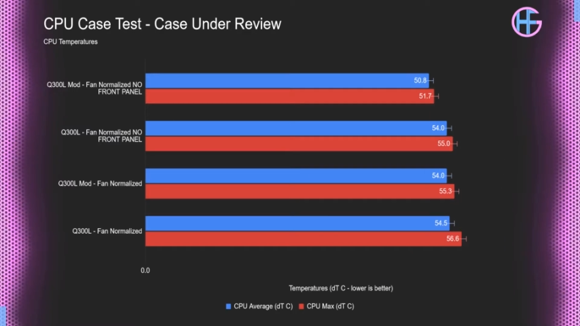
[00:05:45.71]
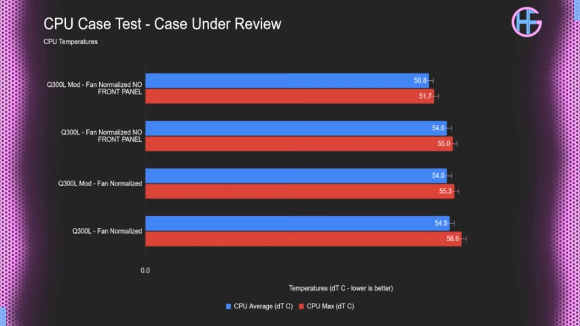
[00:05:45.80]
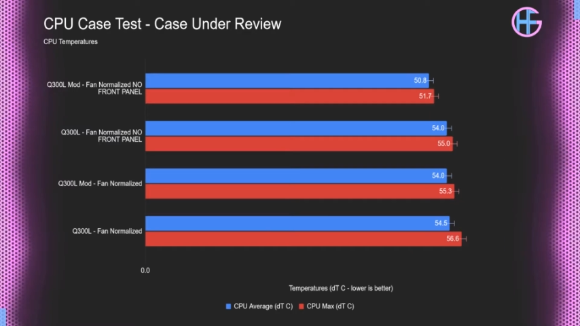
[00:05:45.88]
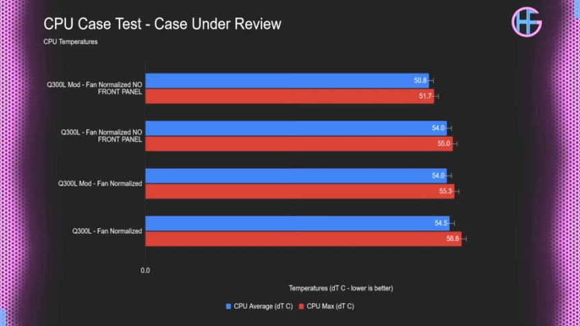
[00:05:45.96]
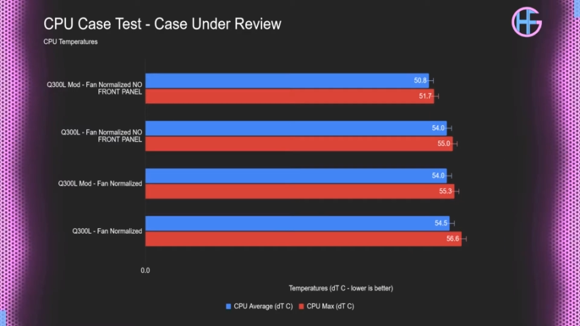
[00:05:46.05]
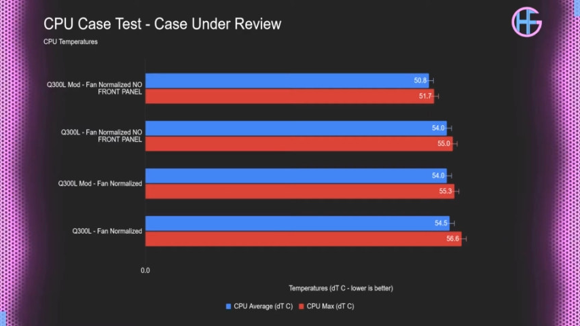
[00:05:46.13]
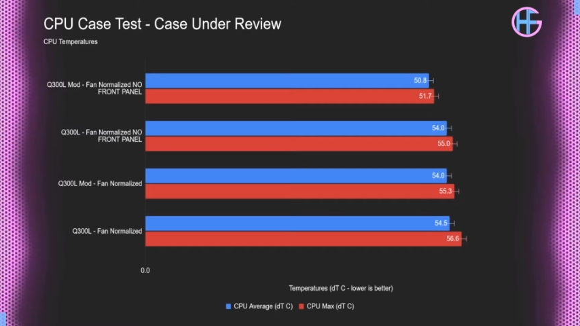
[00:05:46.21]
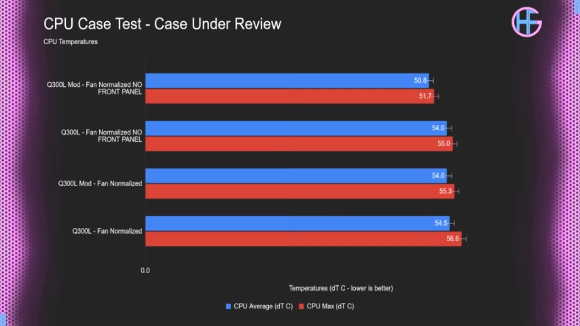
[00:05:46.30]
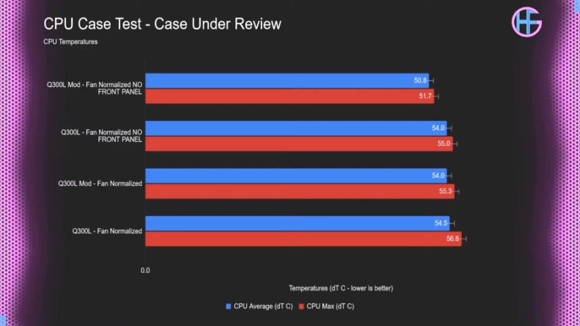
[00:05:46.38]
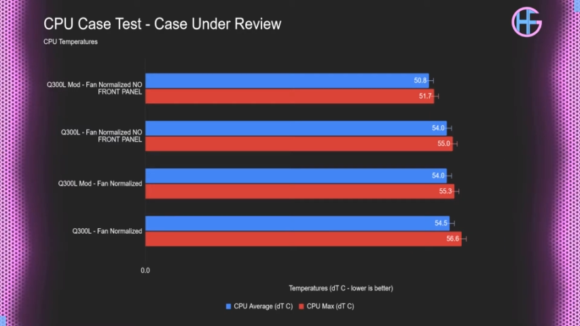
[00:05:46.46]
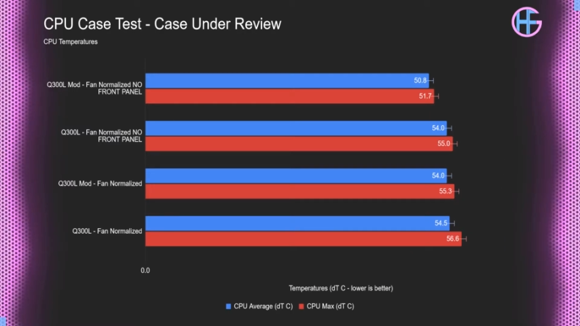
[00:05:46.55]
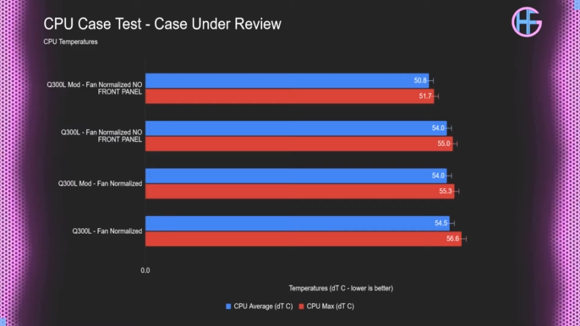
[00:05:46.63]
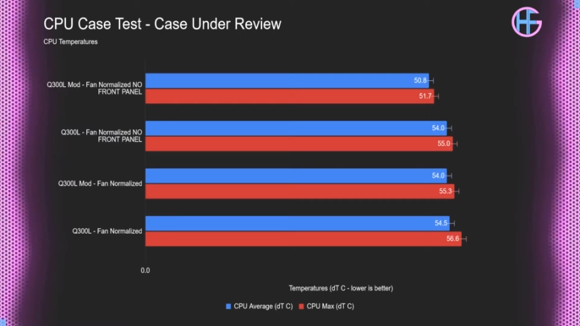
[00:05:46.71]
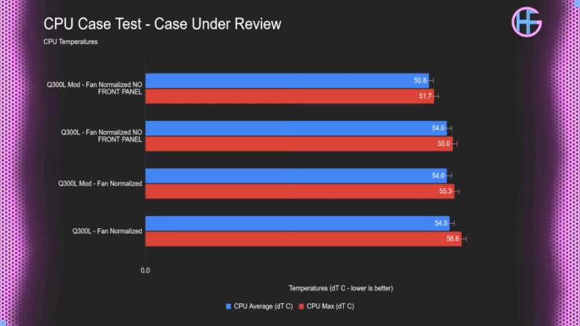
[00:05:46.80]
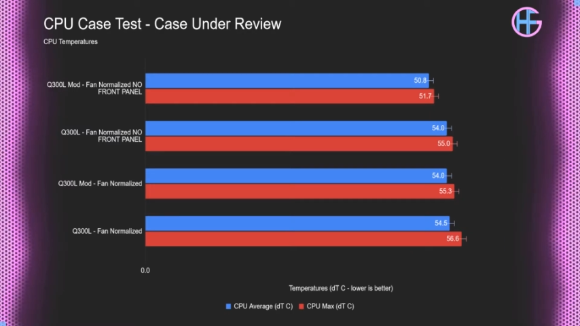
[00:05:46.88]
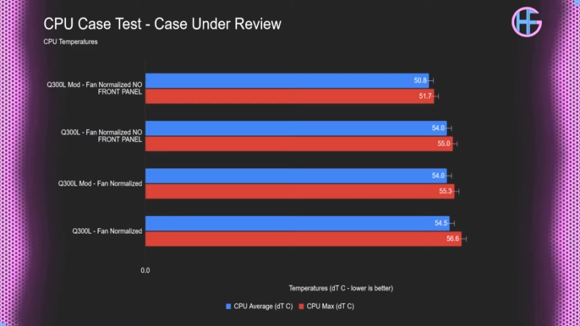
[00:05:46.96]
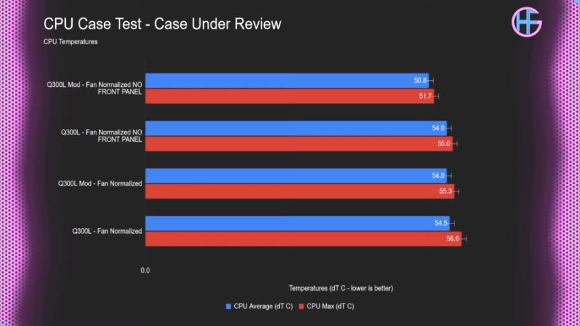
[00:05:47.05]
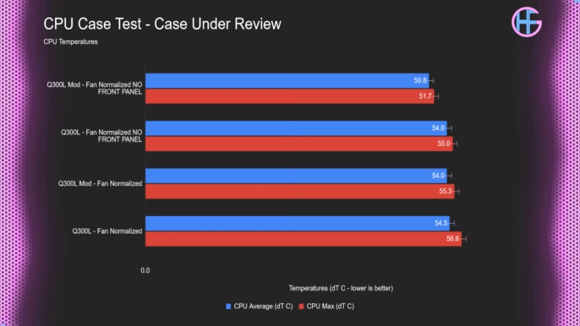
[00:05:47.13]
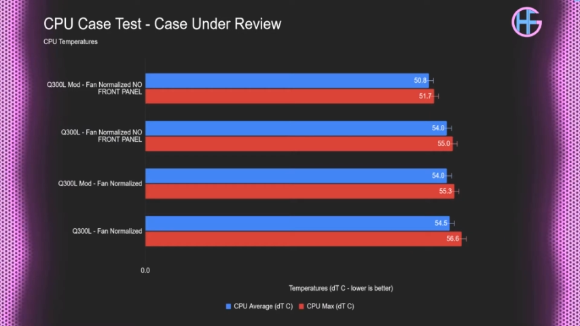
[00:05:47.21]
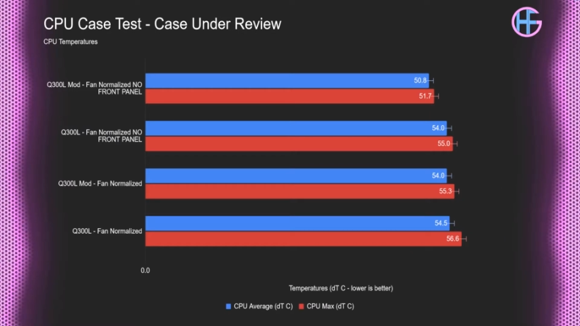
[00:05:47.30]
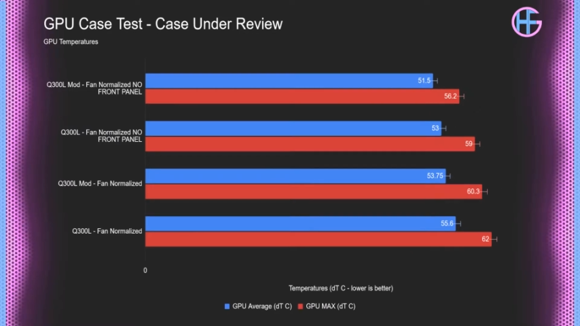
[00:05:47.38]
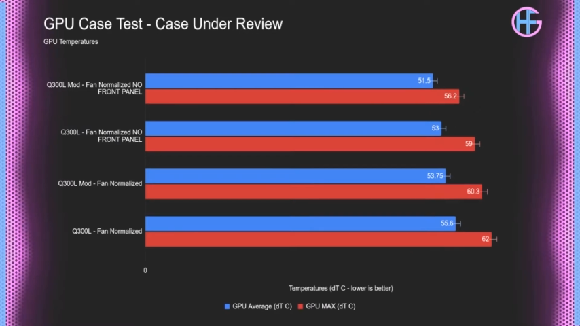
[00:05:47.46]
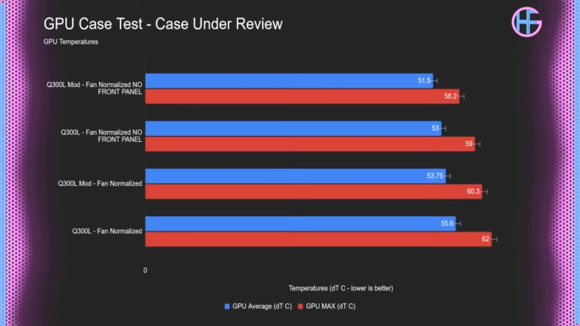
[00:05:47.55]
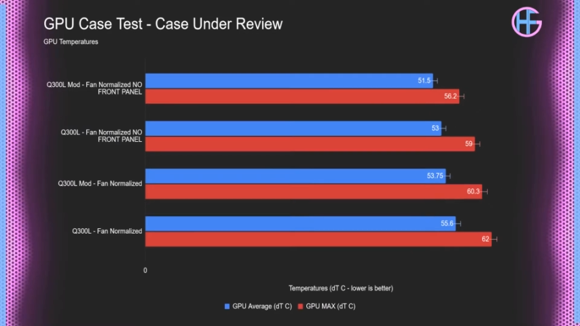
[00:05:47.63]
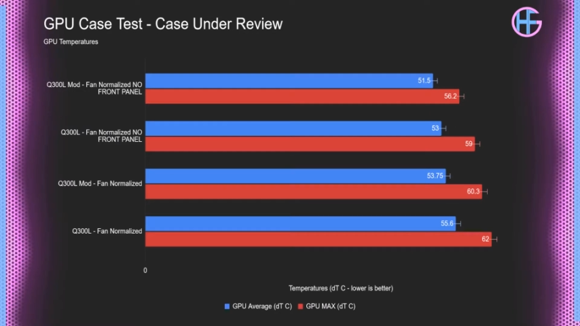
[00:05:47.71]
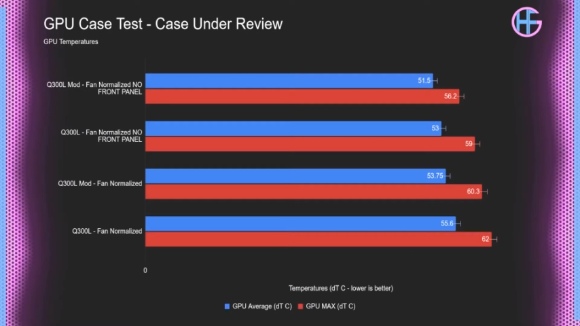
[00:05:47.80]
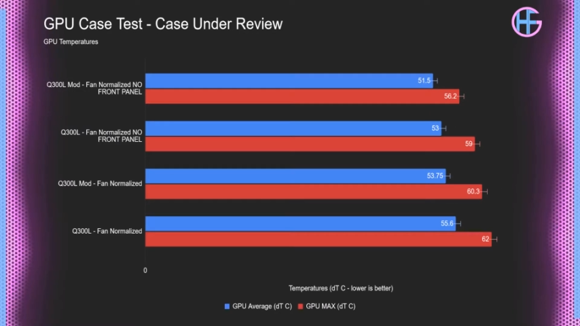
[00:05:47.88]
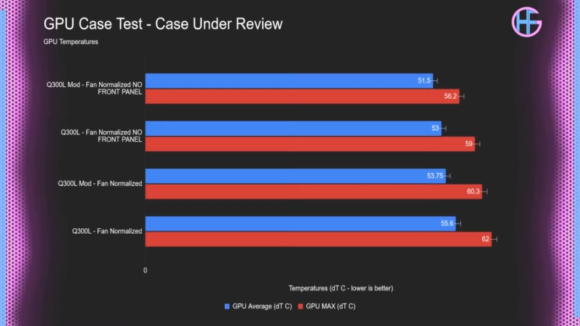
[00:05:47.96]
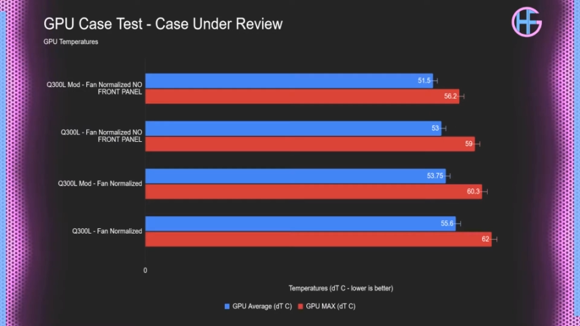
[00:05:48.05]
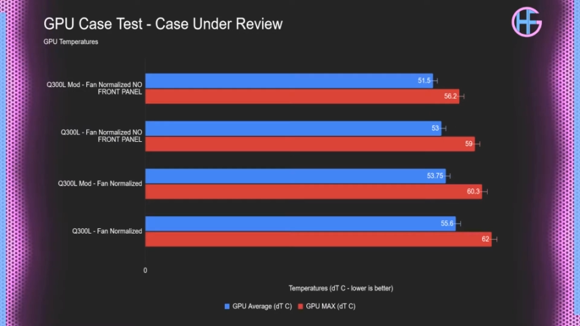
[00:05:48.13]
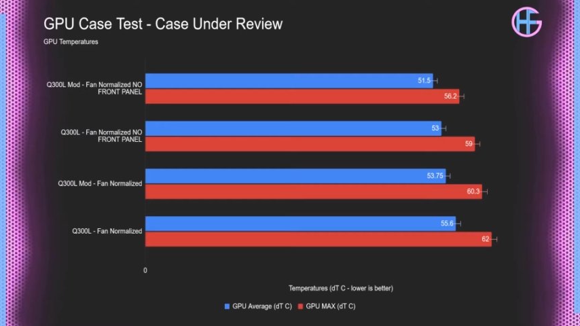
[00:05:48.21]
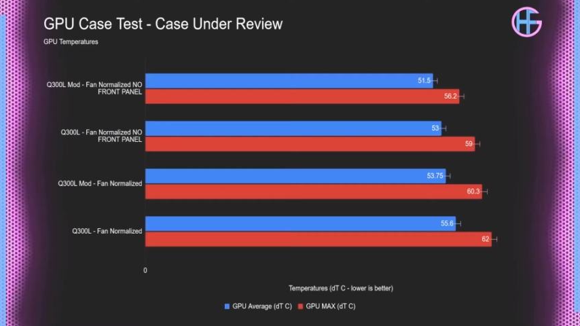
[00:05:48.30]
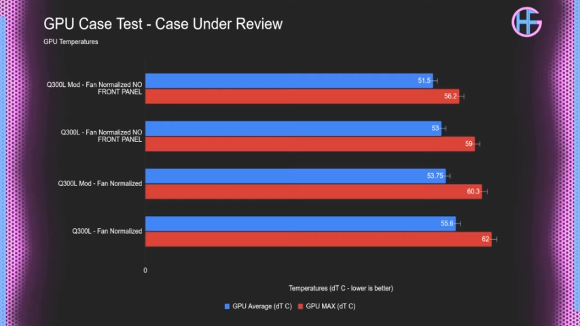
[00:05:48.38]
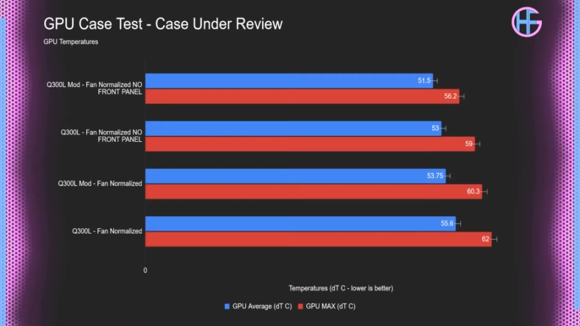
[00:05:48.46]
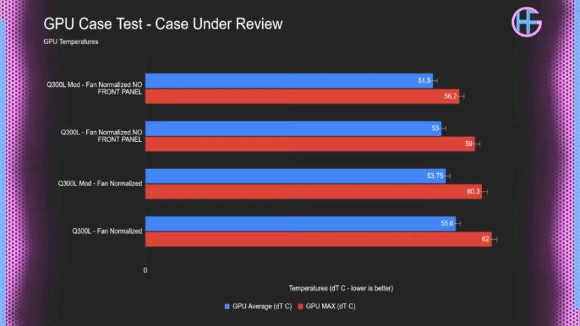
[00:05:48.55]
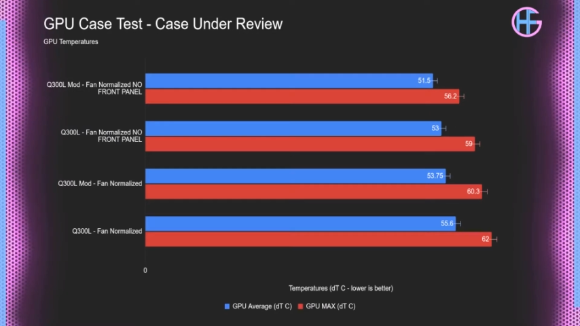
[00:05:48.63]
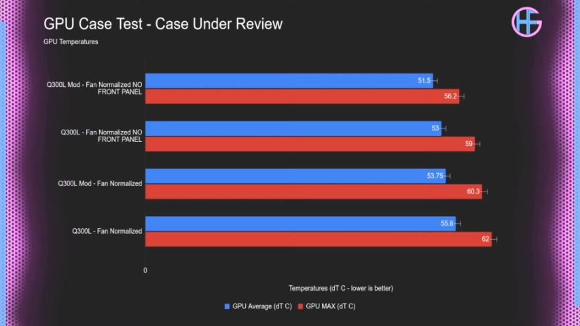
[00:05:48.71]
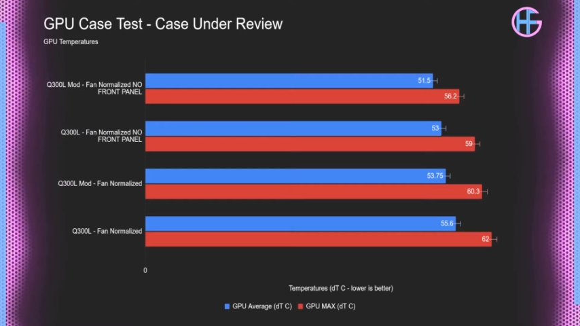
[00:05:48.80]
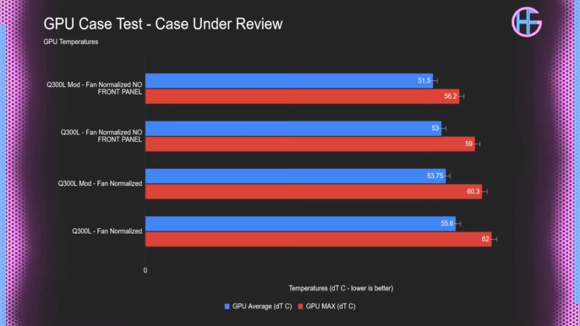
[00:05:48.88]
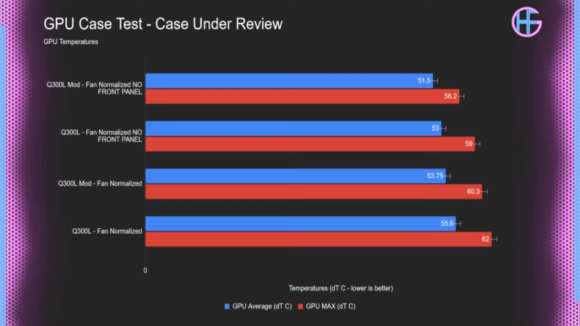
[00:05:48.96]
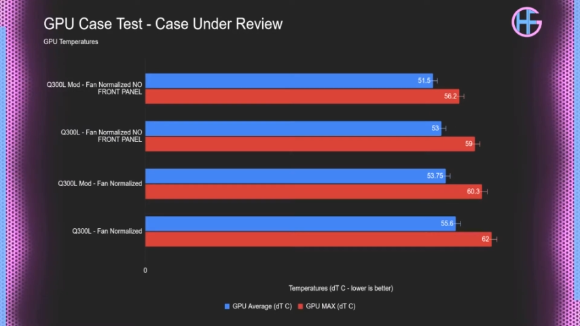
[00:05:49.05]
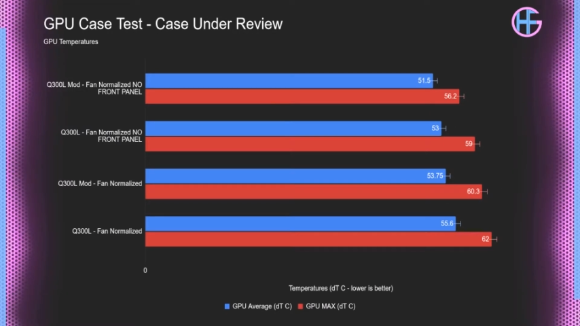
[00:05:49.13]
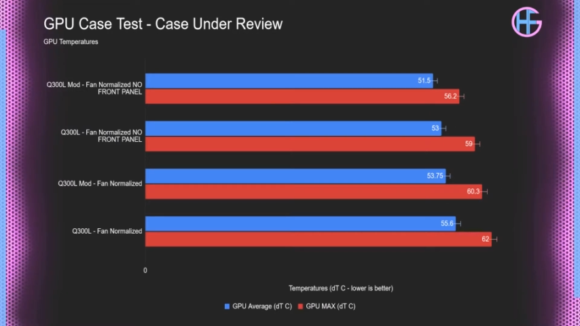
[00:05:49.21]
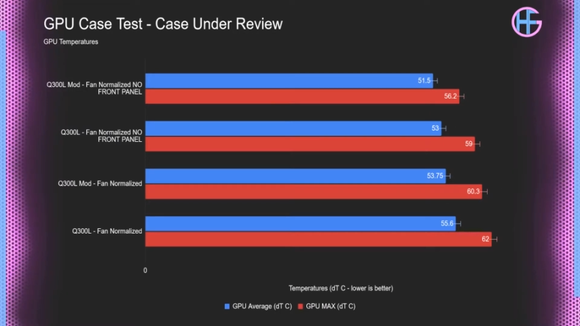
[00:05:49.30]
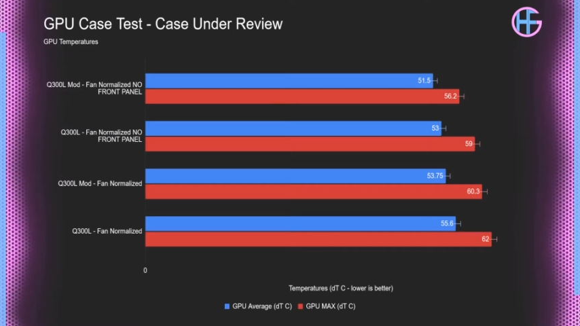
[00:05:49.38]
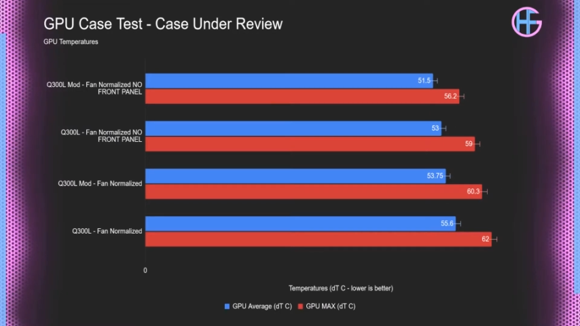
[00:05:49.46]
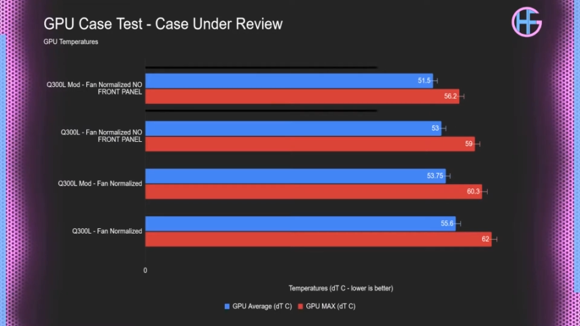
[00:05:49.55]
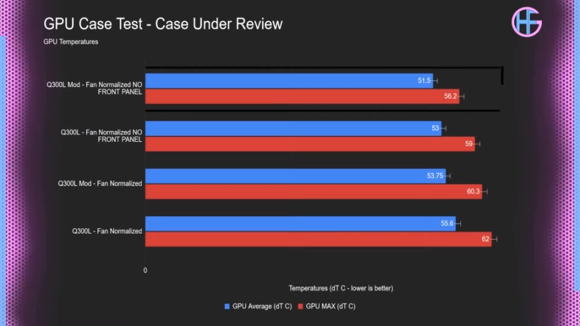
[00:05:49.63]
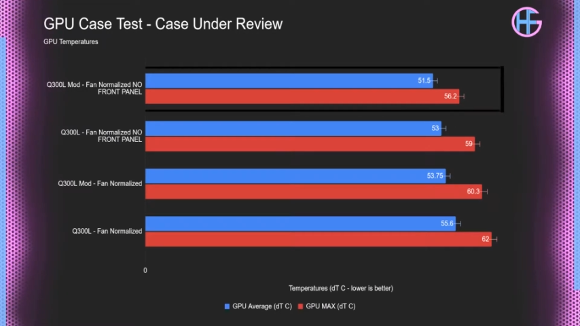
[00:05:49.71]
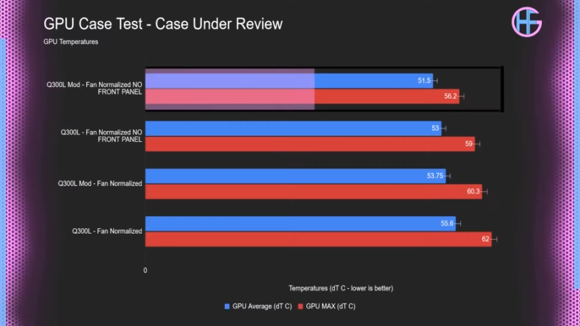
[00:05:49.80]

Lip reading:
Nobody's mouth can be seen.